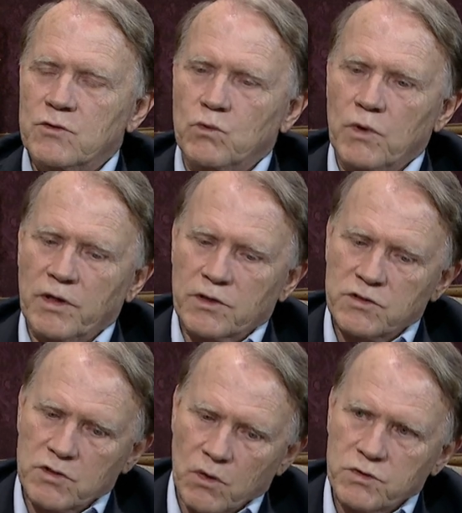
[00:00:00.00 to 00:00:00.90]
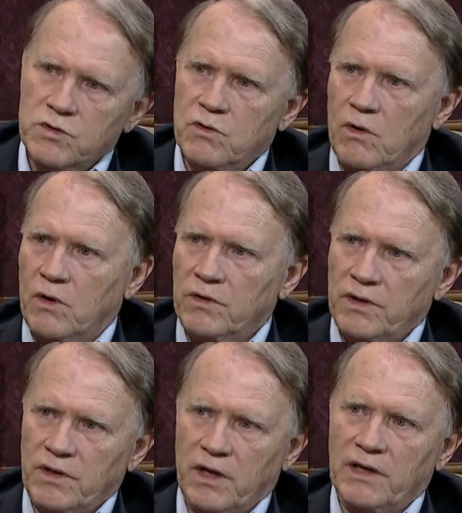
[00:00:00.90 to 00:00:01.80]
is running so
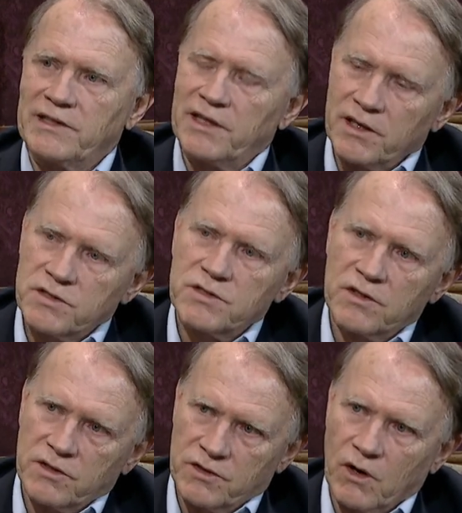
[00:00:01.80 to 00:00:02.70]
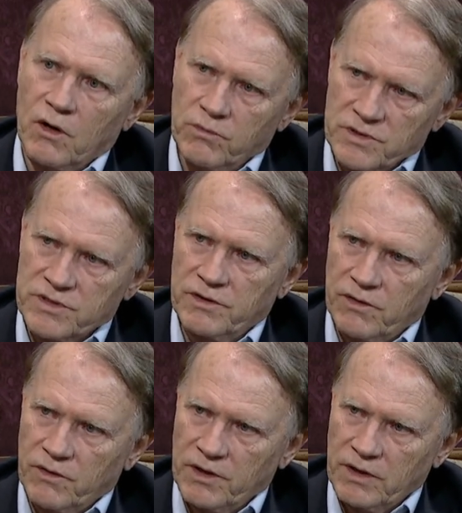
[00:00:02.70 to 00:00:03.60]
strongly against Darwin's
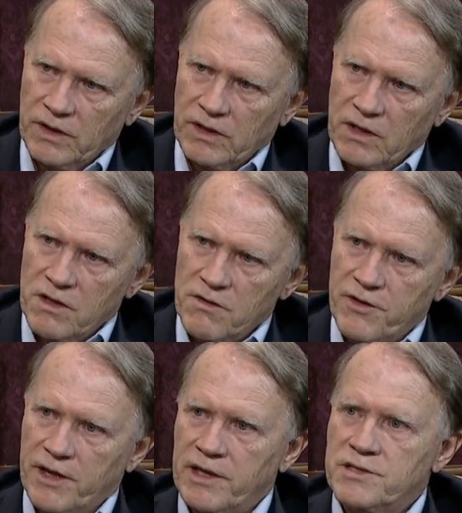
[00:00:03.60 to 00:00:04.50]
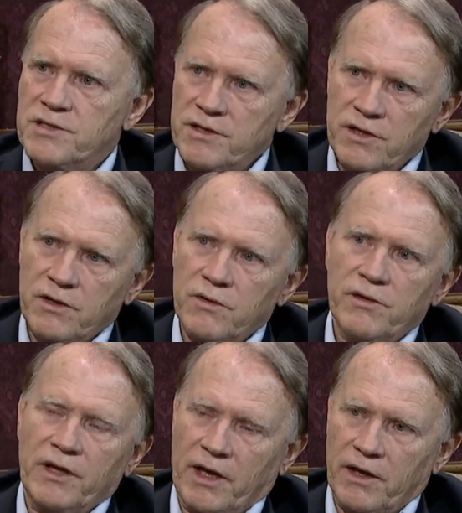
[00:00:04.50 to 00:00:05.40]
theory that it's near
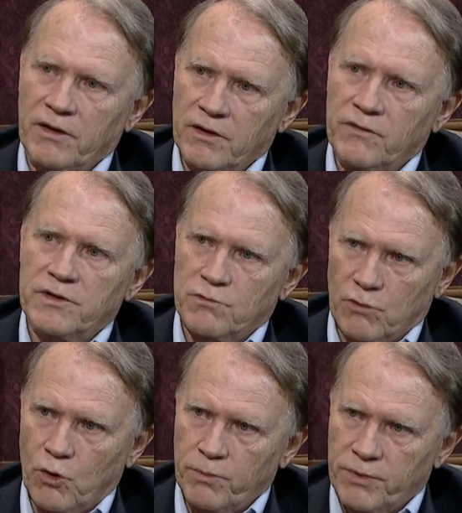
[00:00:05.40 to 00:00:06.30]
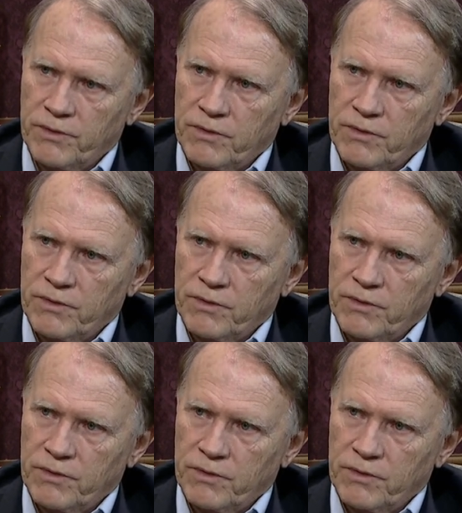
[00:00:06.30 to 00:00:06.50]
the end of its rope.